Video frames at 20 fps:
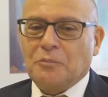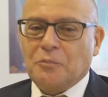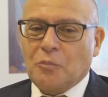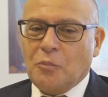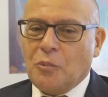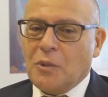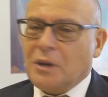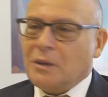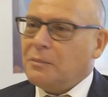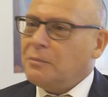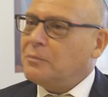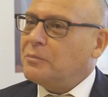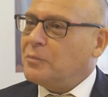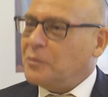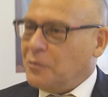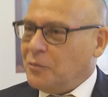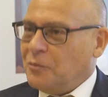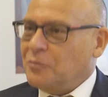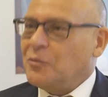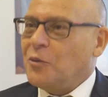We're
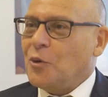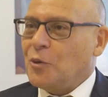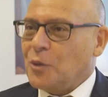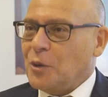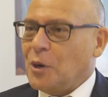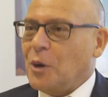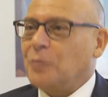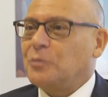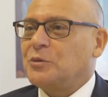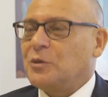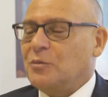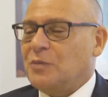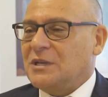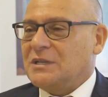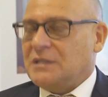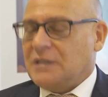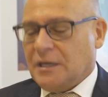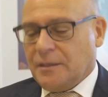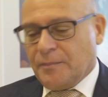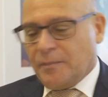more than
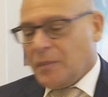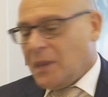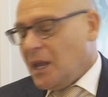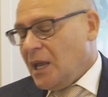optimistic.